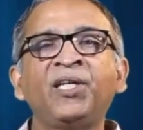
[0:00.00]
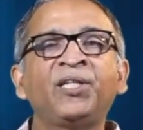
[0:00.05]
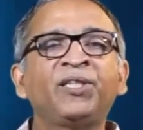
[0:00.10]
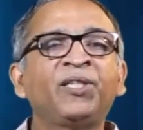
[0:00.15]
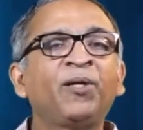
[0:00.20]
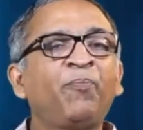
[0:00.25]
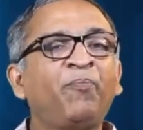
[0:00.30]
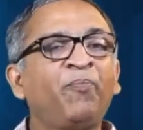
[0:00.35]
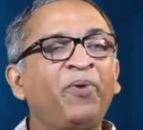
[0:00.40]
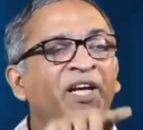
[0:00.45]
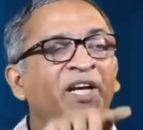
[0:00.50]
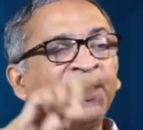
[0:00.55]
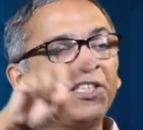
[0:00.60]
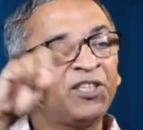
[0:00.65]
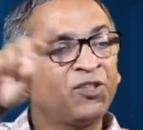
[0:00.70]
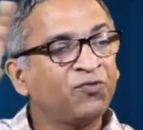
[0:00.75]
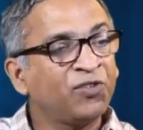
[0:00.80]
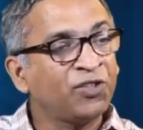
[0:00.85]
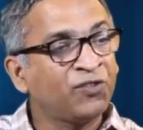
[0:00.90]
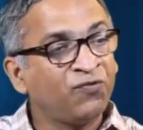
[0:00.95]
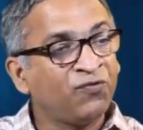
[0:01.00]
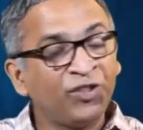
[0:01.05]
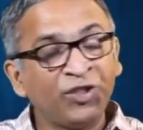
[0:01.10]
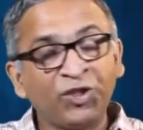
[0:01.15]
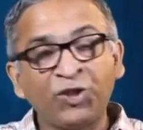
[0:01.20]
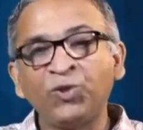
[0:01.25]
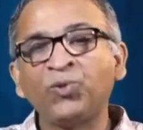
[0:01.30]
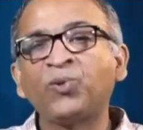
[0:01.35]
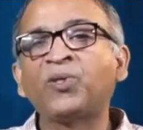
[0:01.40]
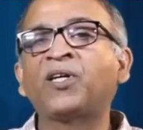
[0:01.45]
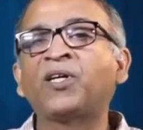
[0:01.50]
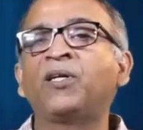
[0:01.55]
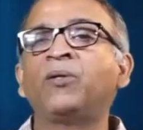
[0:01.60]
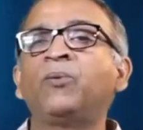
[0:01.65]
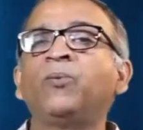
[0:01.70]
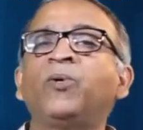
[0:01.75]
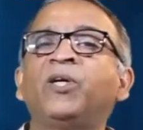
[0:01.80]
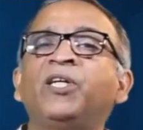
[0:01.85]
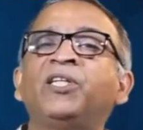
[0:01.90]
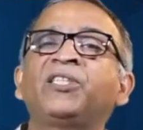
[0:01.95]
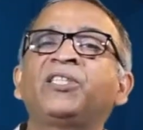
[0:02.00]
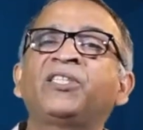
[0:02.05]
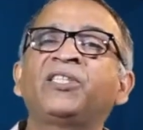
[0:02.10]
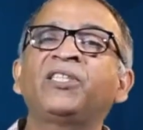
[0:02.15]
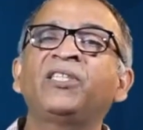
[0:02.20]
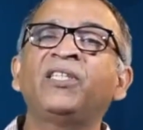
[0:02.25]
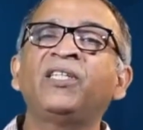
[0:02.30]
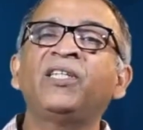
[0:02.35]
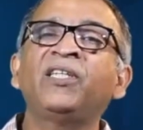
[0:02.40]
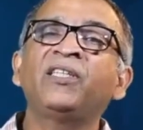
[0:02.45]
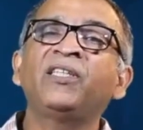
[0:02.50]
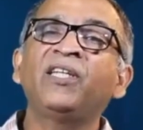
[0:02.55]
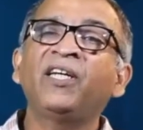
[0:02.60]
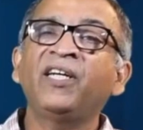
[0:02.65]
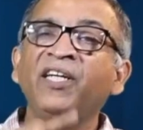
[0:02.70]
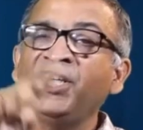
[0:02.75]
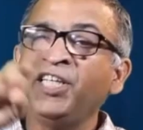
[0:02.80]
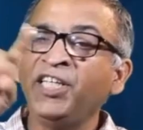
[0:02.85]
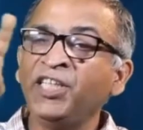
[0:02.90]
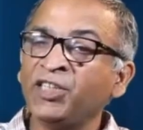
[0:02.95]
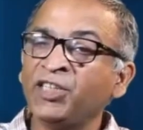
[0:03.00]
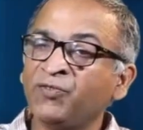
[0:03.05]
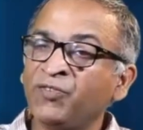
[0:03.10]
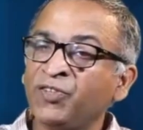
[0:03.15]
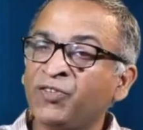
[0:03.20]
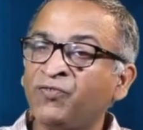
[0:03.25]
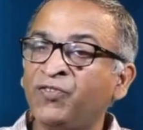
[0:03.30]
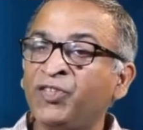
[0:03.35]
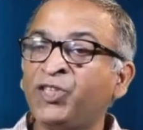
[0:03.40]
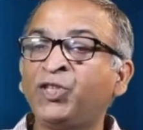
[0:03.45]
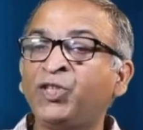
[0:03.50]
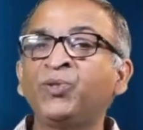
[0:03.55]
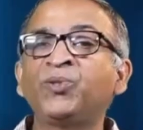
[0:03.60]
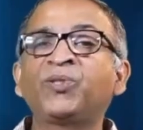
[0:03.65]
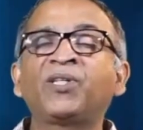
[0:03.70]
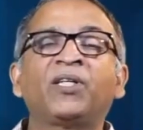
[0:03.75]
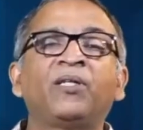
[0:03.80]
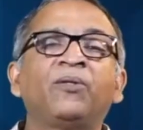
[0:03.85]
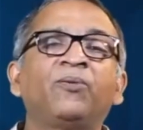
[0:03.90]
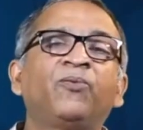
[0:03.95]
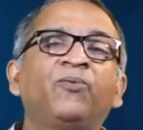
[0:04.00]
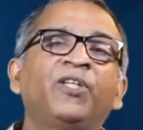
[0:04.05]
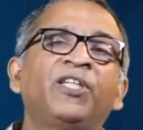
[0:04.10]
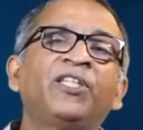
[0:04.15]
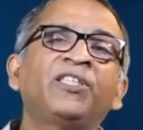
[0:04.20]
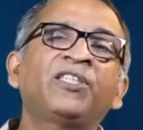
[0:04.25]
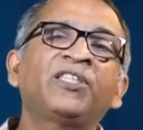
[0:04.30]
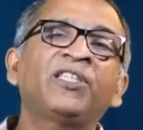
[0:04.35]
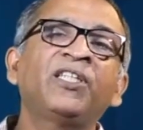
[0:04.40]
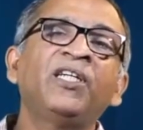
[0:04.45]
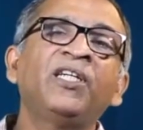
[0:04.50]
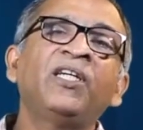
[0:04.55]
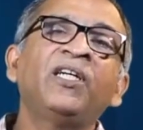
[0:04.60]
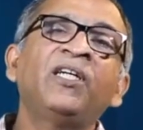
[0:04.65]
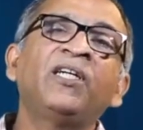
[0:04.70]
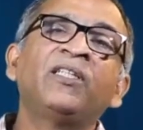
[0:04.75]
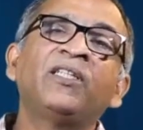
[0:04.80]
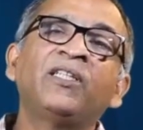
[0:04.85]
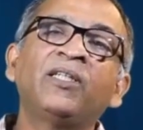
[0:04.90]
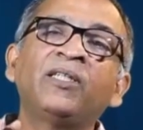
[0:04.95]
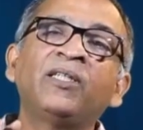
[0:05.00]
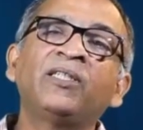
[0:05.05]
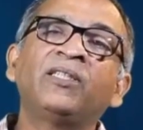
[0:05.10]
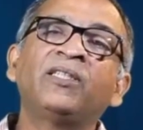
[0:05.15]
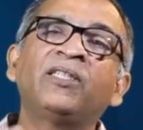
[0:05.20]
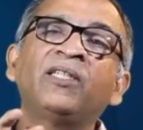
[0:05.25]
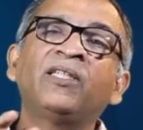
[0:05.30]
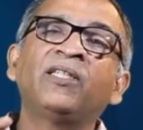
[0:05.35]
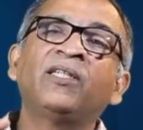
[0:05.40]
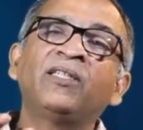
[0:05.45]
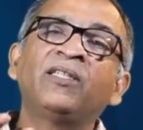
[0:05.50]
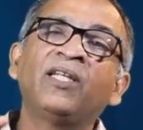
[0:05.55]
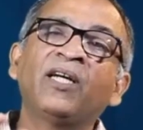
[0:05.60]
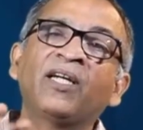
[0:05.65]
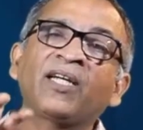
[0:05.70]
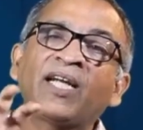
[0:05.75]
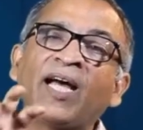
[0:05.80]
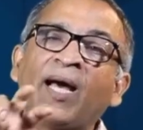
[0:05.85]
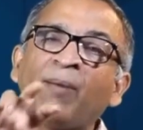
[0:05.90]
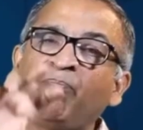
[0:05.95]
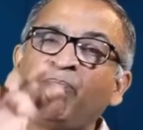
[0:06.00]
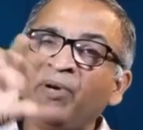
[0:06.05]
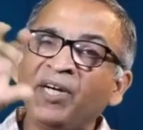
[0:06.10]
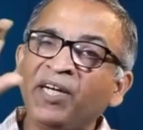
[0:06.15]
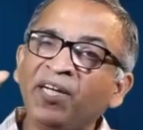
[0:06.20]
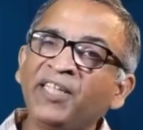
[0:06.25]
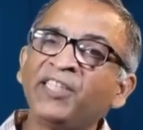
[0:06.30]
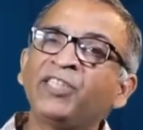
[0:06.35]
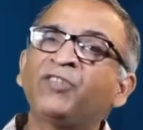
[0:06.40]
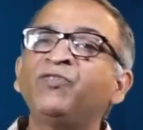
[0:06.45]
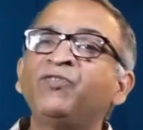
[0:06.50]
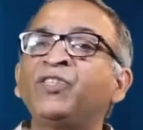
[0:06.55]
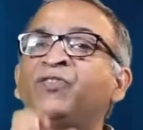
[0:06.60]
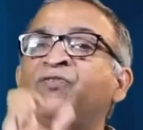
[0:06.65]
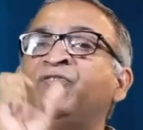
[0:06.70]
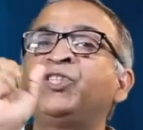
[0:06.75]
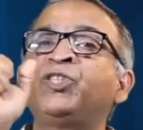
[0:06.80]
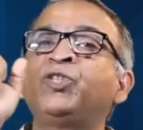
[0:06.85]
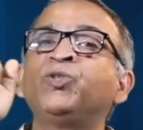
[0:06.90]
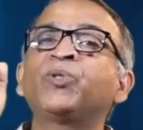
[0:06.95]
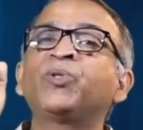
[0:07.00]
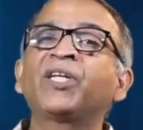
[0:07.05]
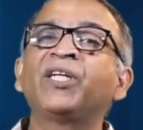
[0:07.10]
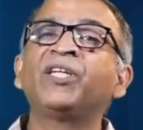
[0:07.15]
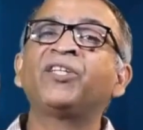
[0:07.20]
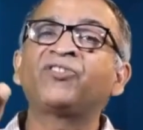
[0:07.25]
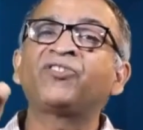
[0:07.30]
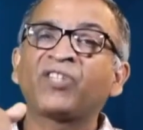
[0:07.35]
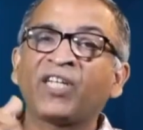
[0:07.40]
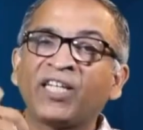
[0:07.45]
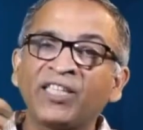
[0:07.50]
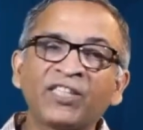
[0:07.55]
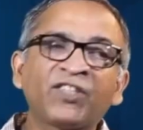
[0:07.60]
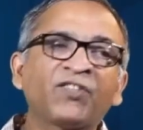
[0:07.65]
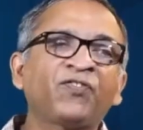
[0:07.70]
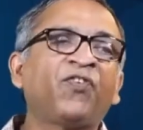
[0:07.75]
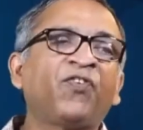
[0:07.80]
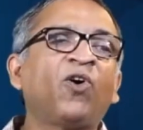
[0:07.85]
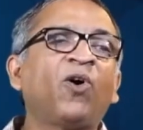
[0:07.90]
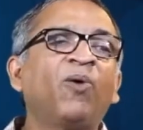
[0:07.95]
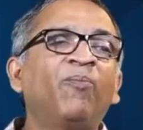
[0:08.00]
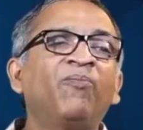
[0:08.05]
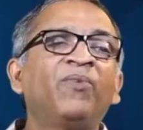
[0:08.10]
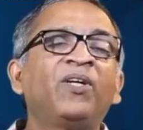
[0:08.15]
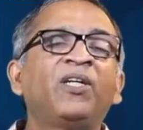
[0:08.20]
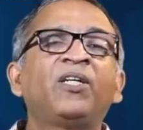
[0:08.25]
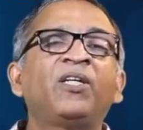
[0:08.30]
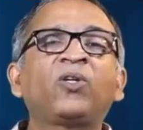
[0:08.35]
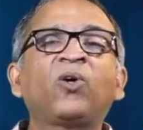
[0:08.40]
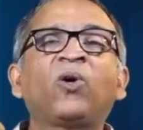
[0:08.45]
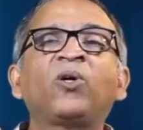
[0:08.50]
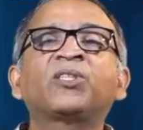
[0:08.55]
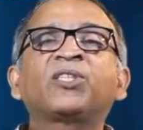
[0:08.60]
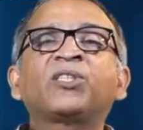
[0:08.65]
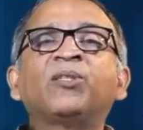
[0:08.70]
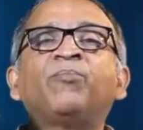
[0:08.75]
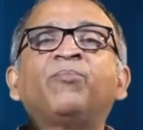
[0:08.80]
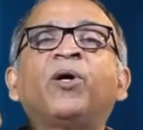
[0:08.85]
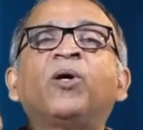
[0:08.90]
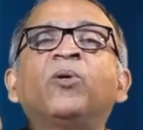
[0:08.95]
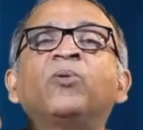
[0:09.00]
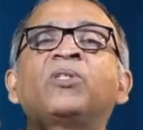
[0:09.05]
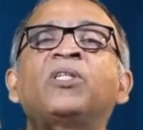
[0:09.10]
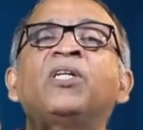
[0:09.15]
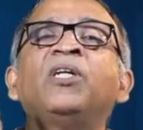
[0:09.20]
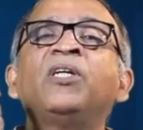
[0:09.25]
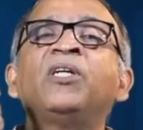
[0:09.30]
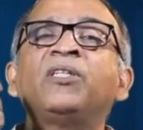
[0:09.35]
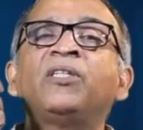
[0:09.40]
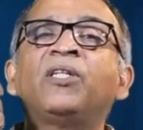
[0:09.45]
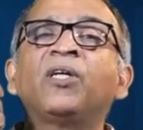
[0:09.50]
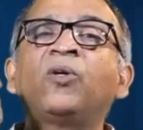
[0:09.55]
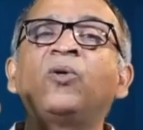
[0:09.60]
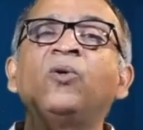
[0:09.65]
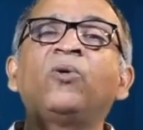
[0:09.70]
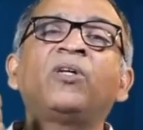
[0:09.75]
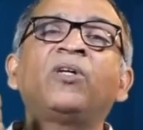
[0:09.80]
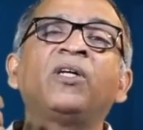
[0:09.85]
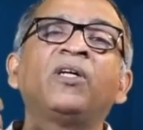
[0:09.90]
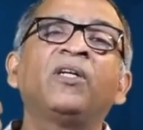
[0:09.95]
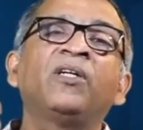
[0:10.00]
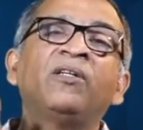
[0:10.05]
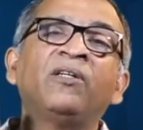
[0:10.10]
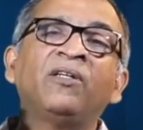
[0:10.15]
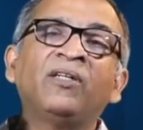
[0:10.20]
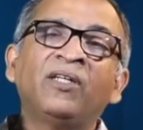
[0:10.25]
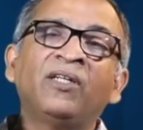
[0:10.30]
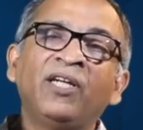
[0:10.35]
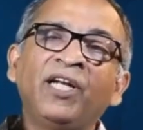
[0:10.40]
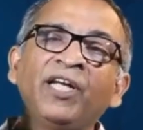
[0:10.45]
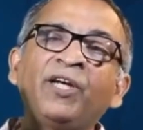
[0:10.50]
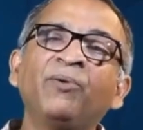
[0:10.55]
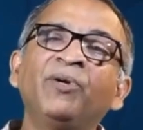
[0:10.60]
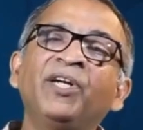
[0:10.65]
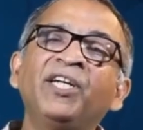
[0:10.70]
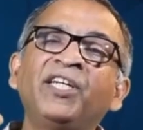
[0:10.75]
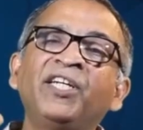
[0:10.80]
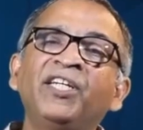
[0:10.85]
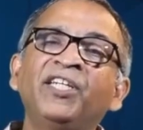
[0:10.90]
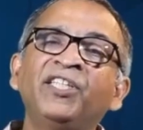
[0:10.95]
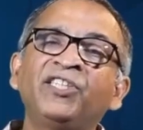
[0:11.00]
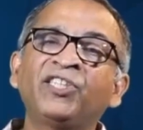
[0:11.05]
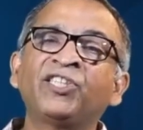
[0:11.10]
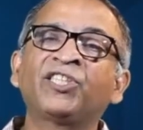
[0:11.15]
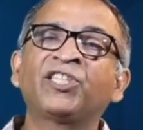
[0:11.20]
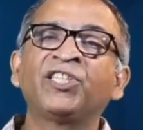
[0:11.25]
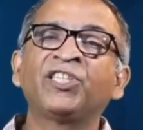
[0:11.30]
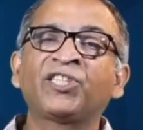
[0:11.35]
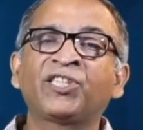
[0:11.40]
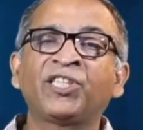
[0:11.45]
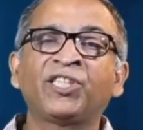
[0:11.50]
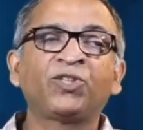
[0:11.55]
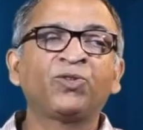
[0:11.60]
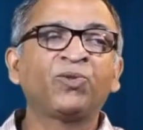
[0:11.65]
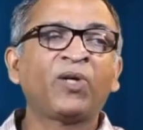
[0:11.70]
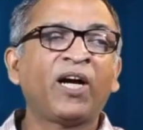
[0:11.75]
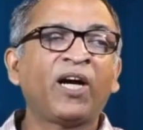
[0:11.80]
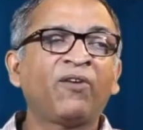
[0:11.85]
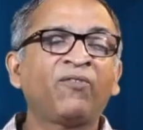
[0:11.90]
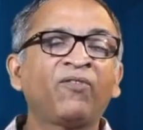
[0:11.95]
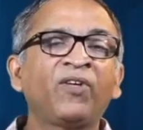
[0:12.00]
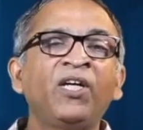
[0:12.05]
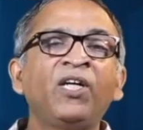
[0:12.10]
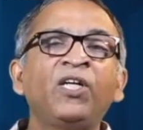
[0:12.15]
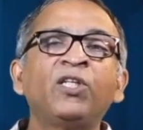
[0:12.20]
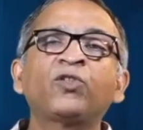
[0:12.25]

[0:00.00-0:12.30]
The pace with which you convert, the ease with which you convert, the rapidness with which you can transform talks about the good liquidity decisions that you have.